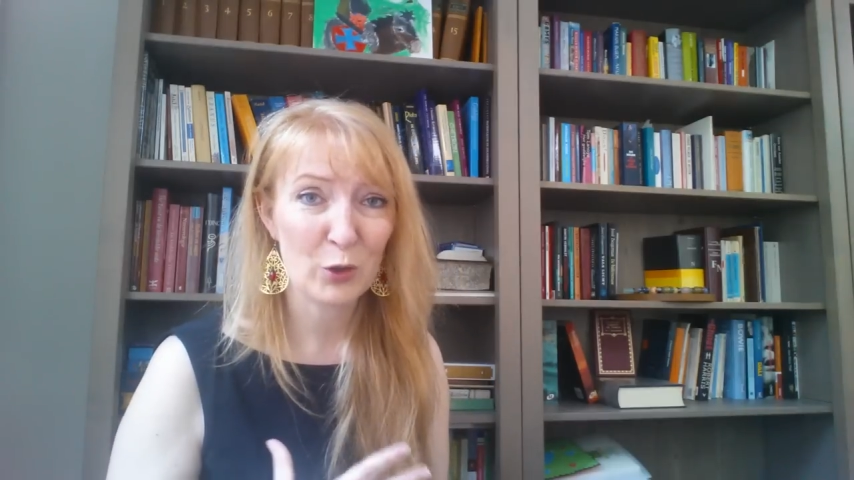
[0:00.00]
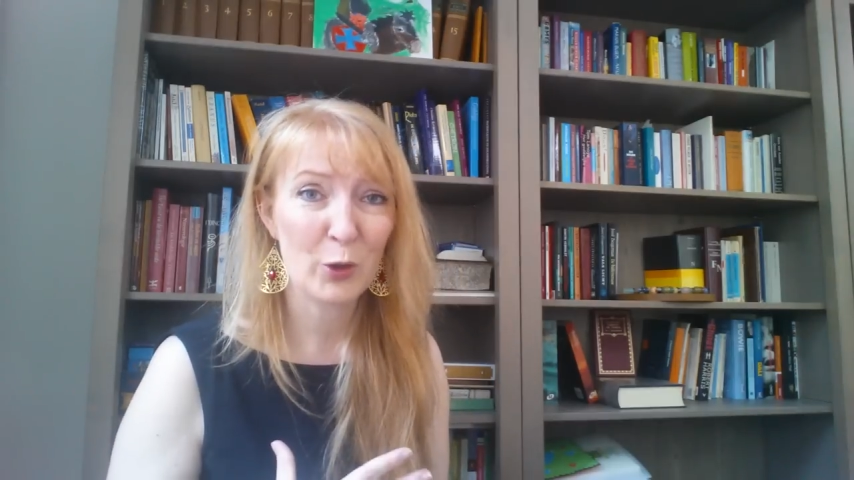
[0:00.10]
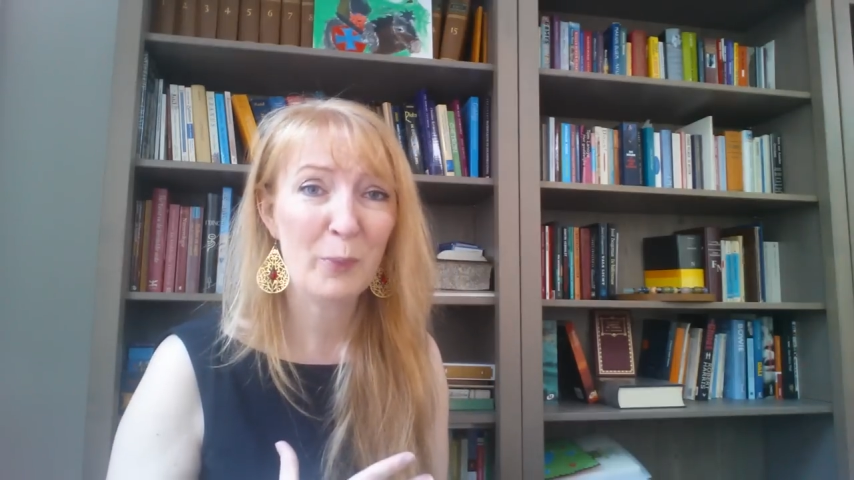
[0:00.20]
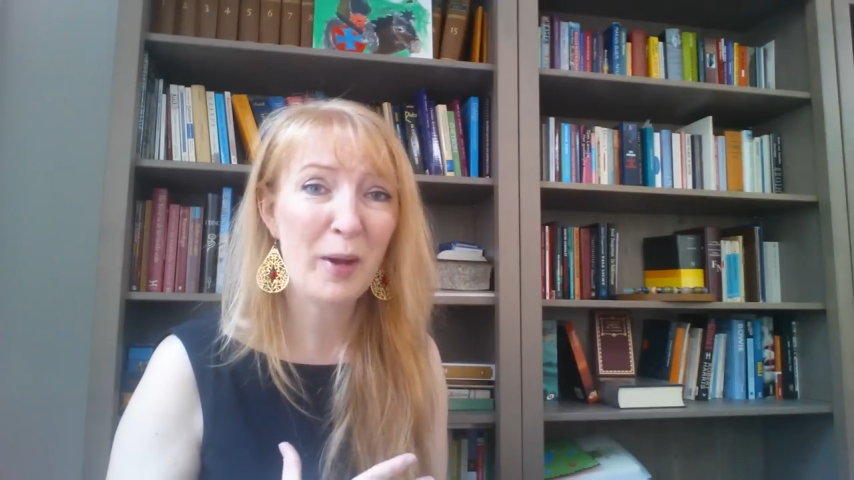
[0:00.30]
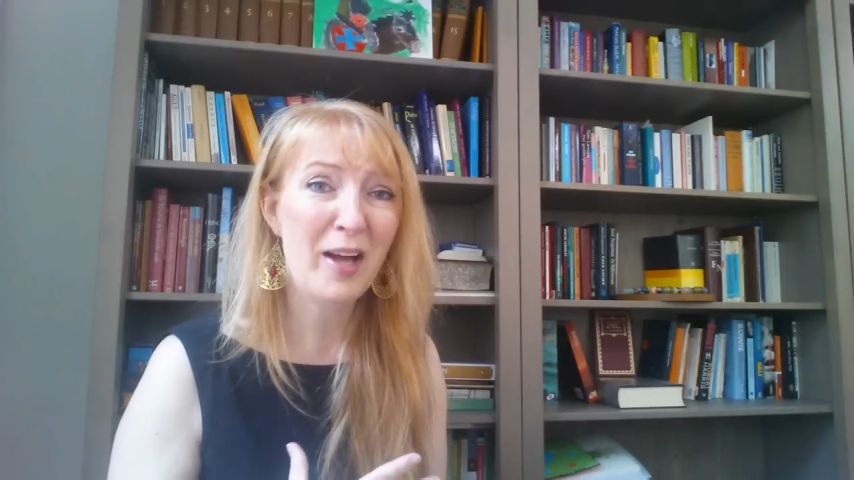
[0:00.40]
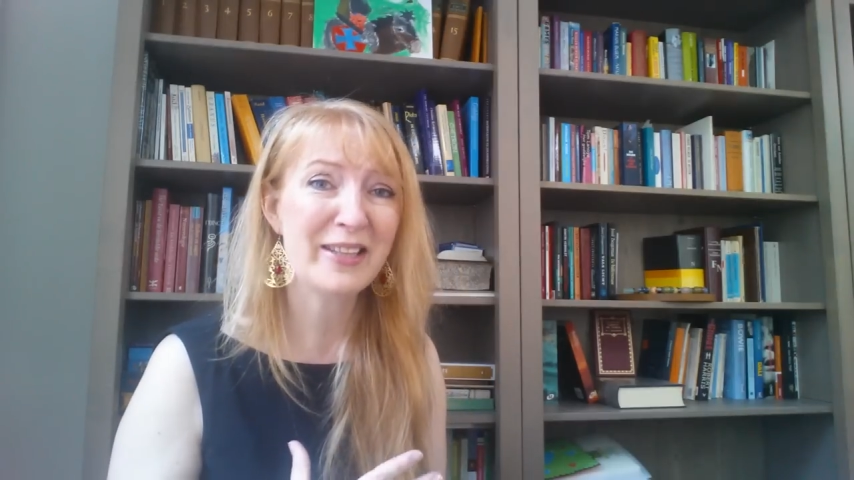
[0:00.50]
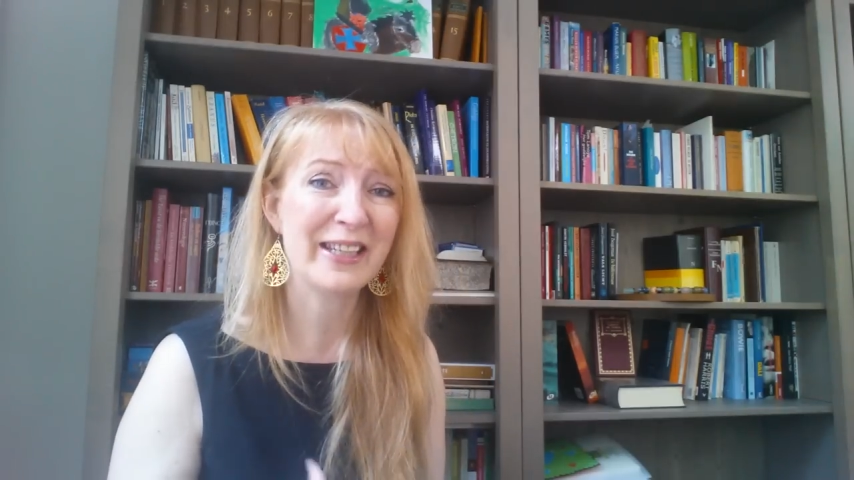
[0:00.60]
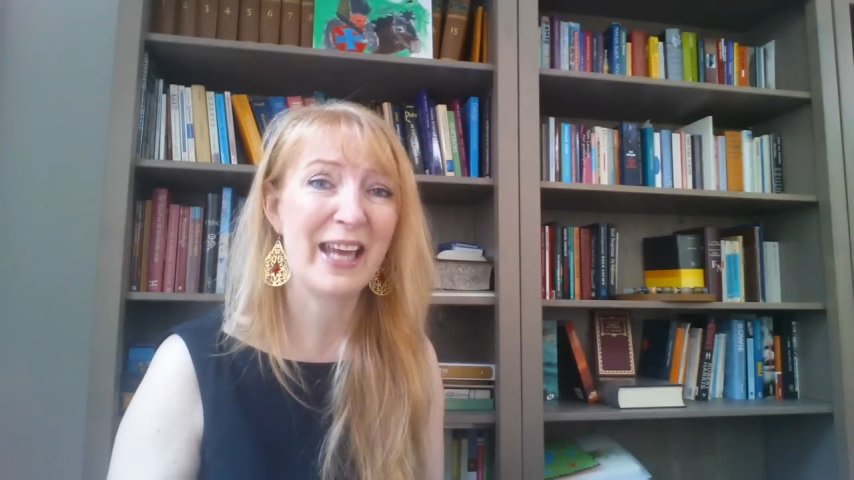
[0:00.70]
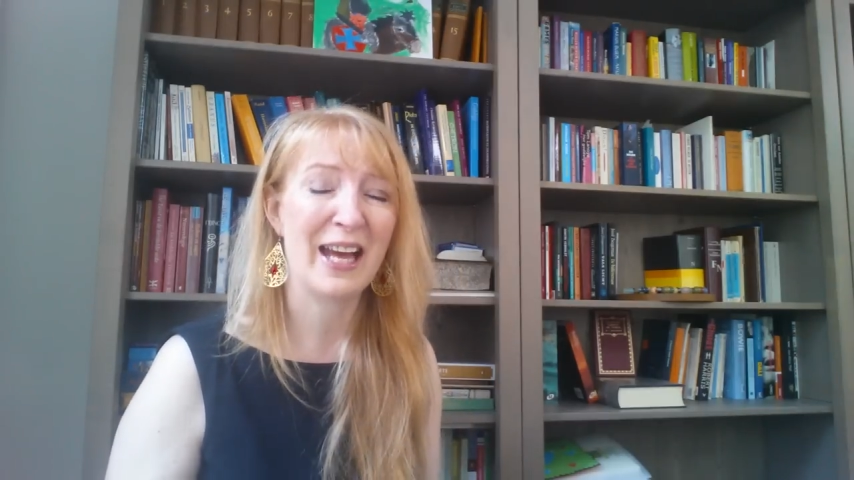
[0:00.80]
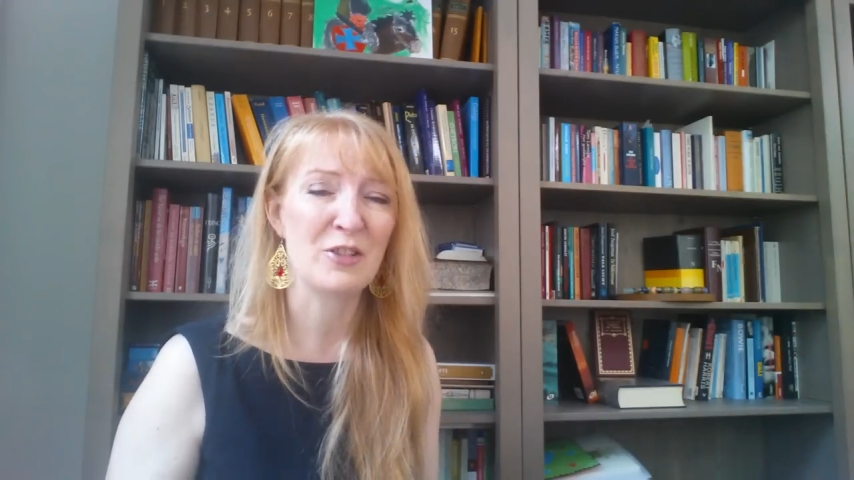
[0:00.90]
your
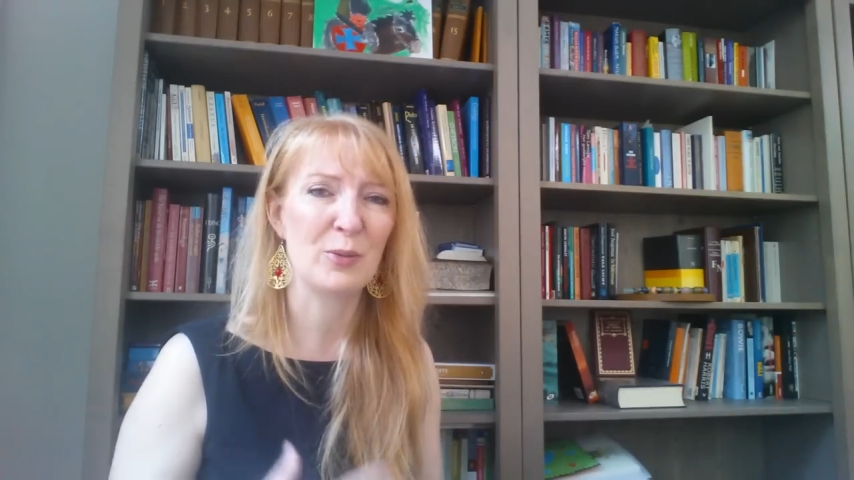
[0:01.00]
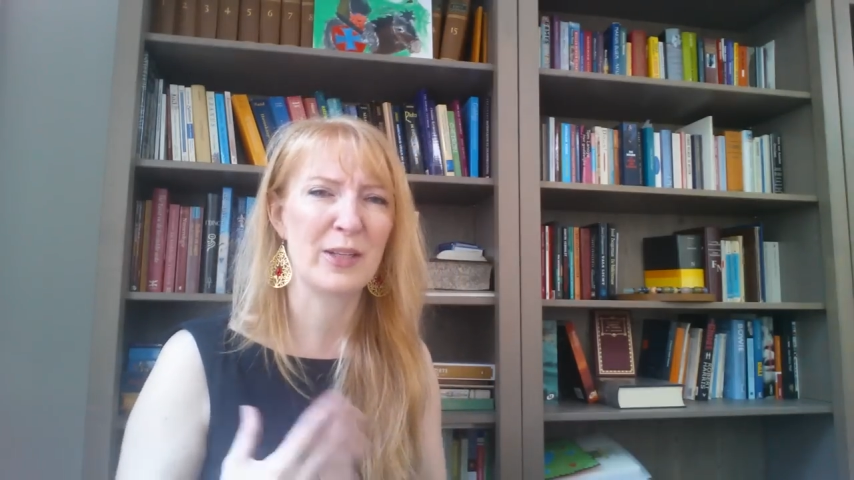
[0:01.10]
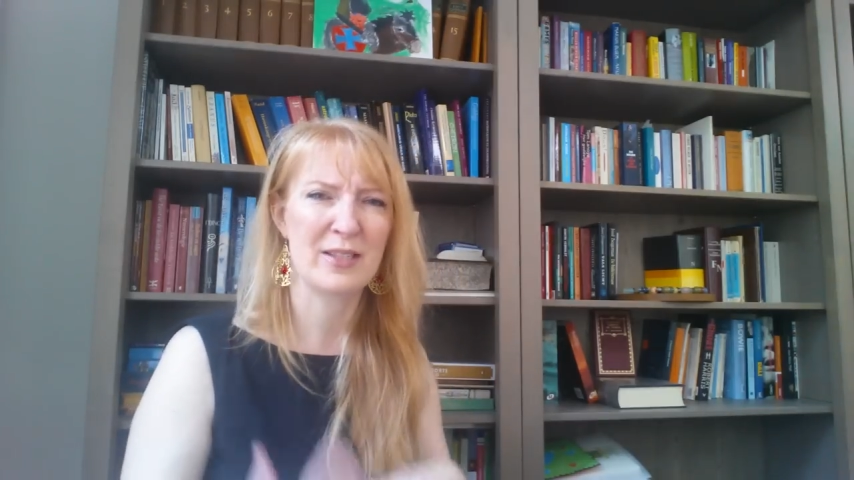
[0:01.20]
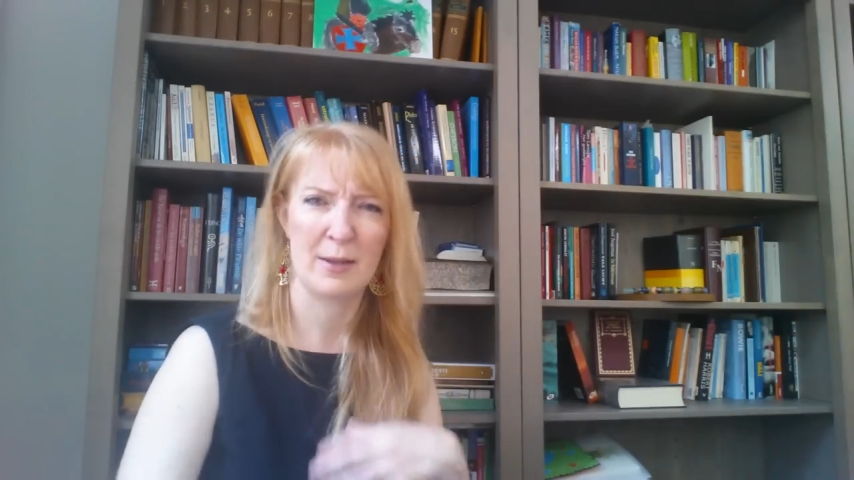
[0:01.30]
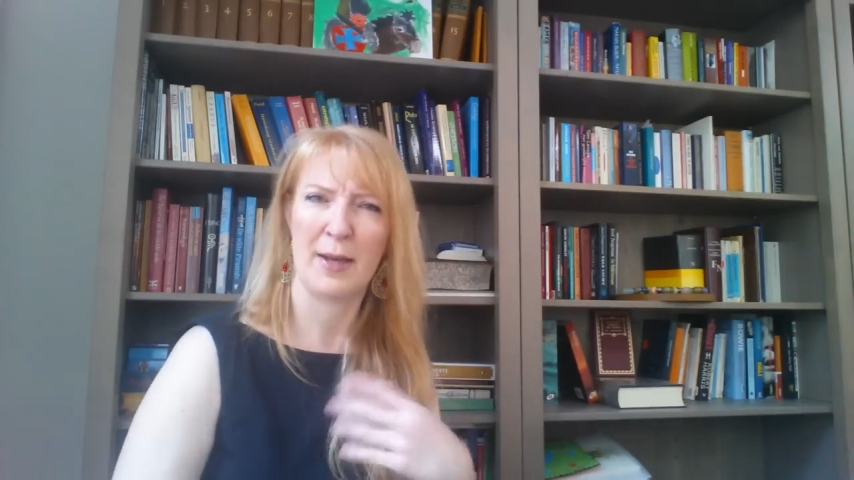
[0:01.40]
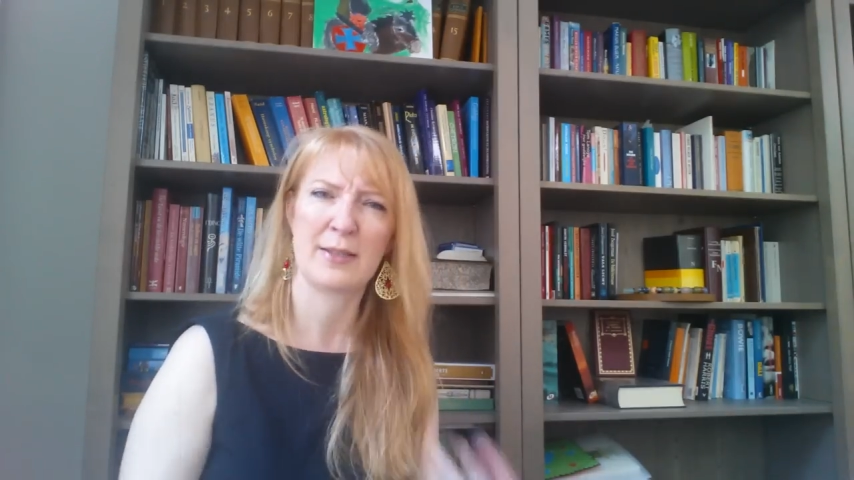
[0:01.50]
body and doing some